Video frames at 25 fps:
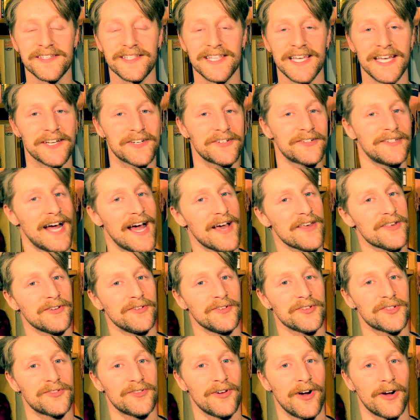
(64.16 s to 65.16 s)
the
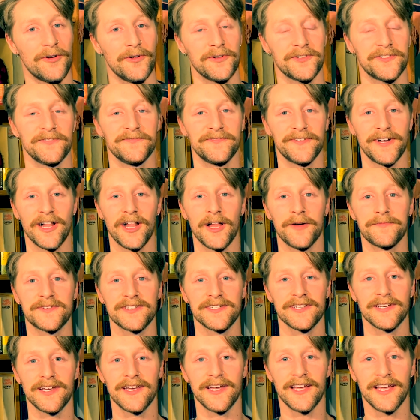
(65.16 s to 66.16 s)
international struggle
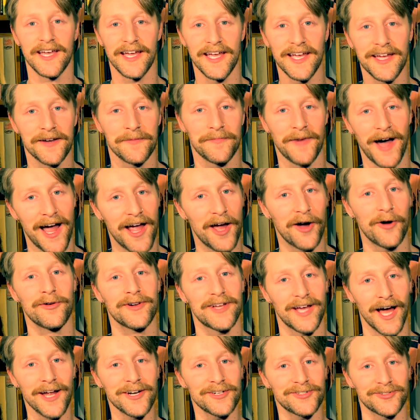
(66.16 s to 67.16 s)
developed in my own
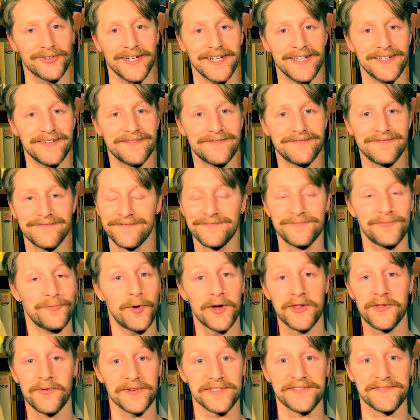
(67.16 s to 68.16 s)
country
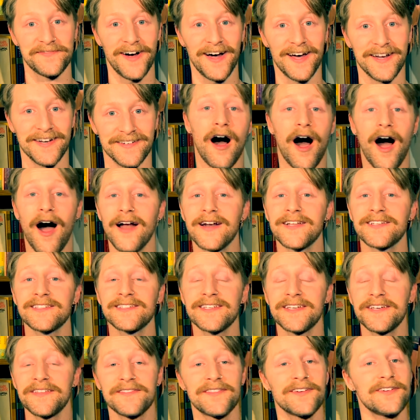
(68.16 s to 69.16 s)
which was fun.
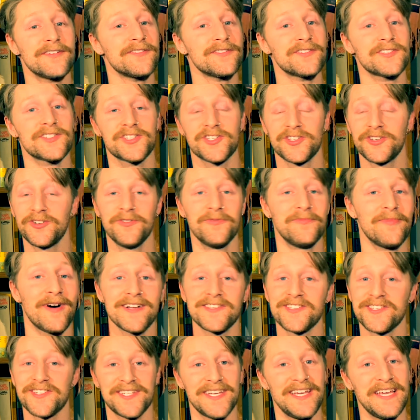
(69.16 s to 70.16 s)
Honestly, there's too
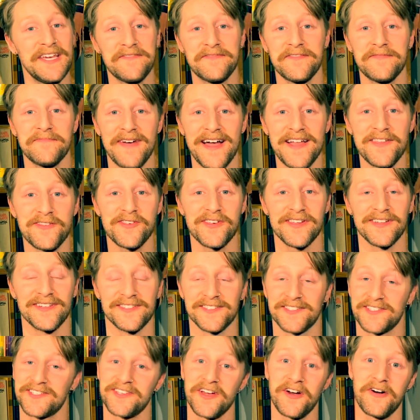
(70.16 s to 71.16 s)
much to even
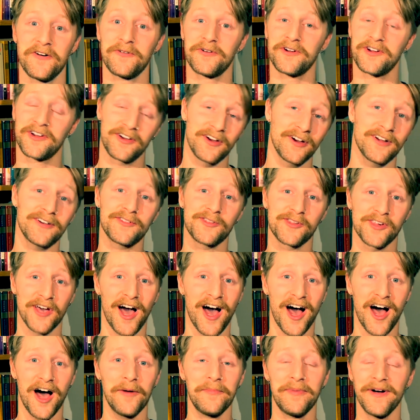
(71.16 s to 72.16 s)
mention, so good
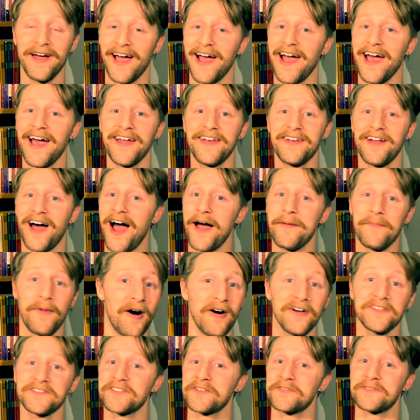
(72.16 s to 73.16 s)
job, and I'm
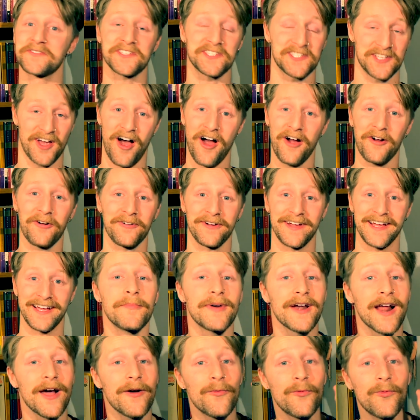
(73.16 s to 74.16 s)
also sorry.
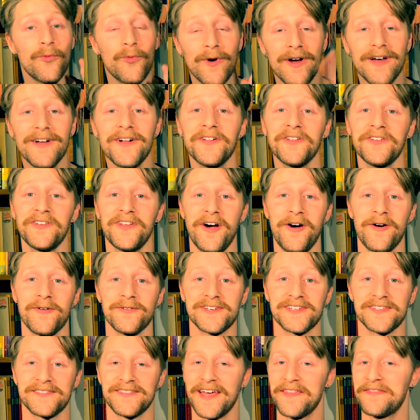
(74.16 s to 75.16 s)
But I will
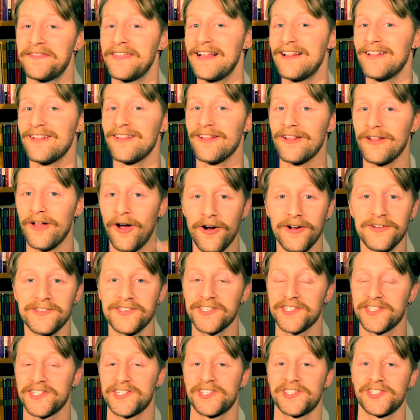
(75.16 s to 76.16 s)
note that the
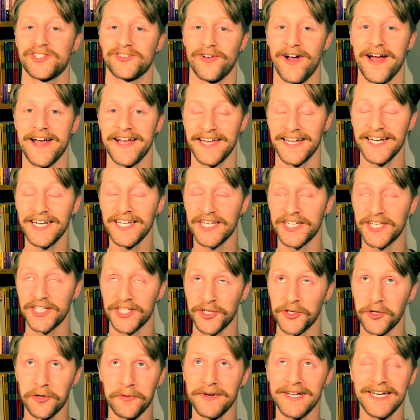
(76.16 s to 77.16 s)
largest strike in
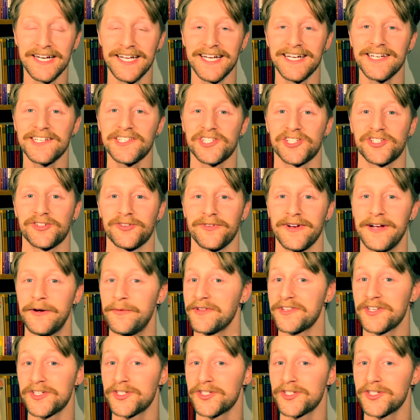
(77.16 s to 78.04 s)
human history with